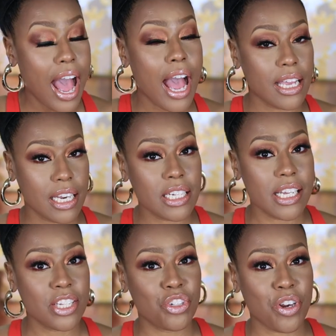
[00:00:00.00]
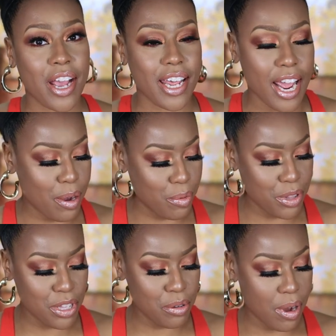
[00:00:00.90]
I get a chance to try it out
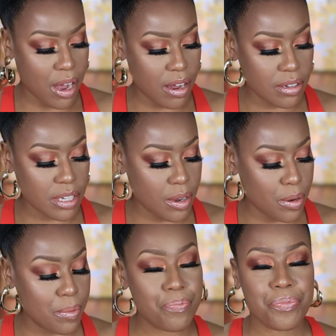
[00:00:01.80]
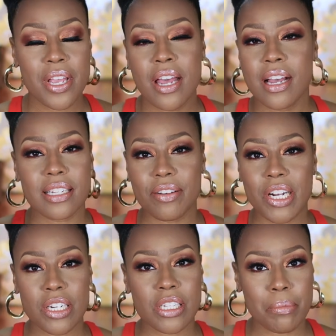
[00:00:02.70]
with you all, so because I've
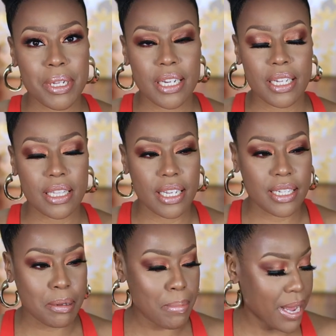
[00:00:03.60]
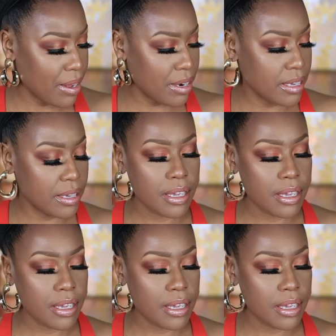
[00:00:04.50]
heard so many good things about it.